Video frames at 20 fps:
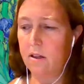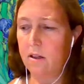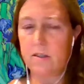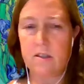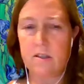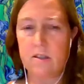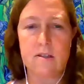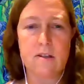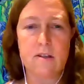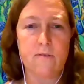it
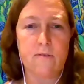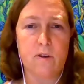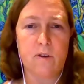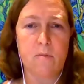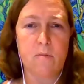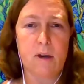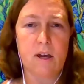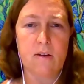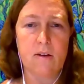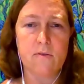looks as if
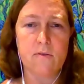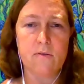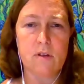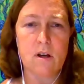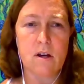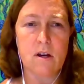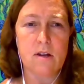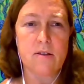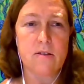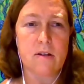we may have
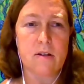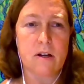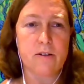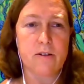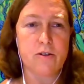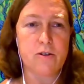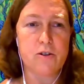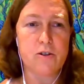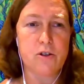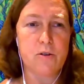lost
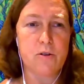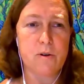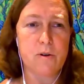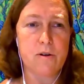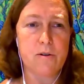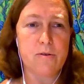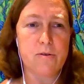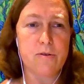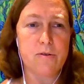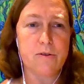Dr.
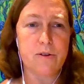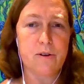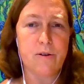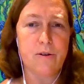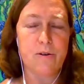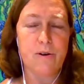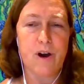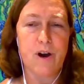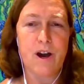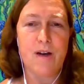Tuot.
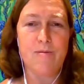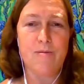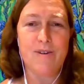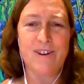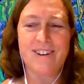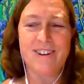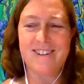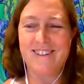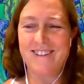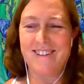So I'm
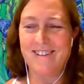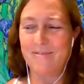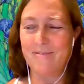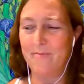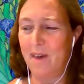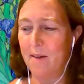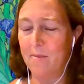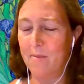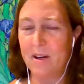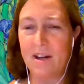gonna
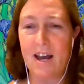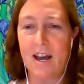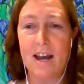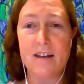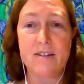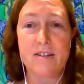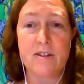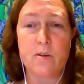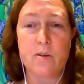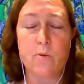um, I'm gonna
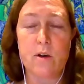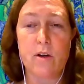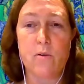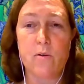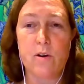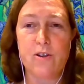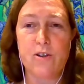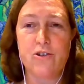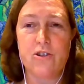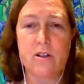ask the one
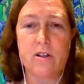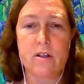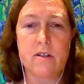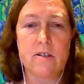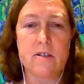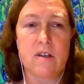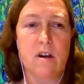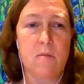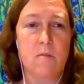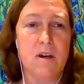question
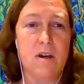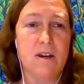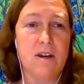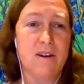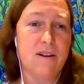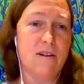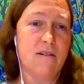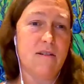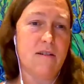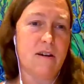that's come
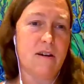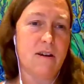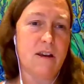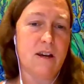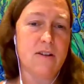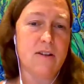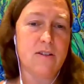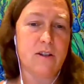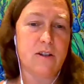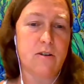in and,
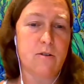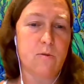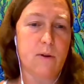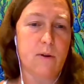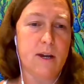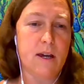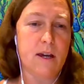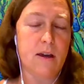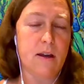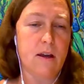and ask you to
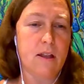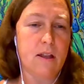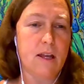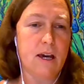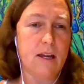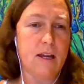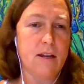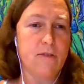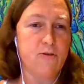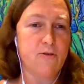weigh in on
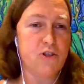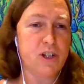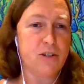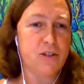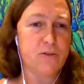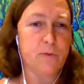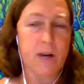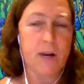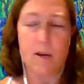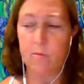that. And if
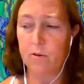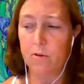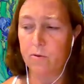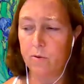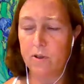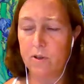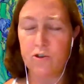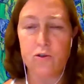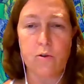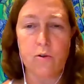she's able
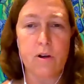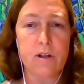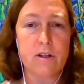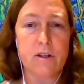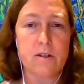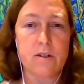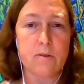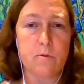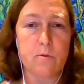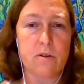to rejoin
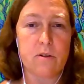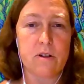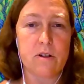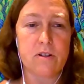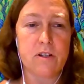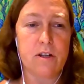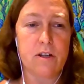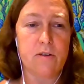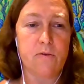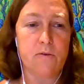us, we'll
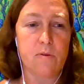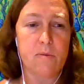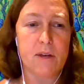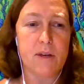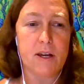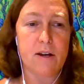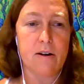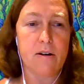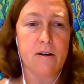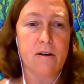continue from
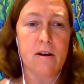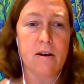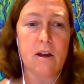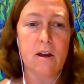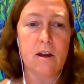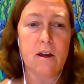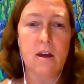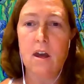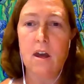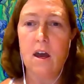there.
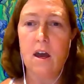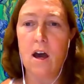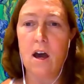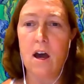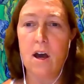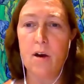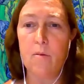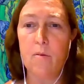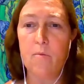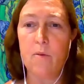
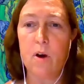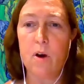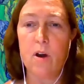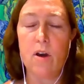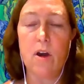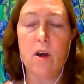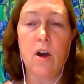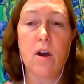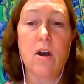Um,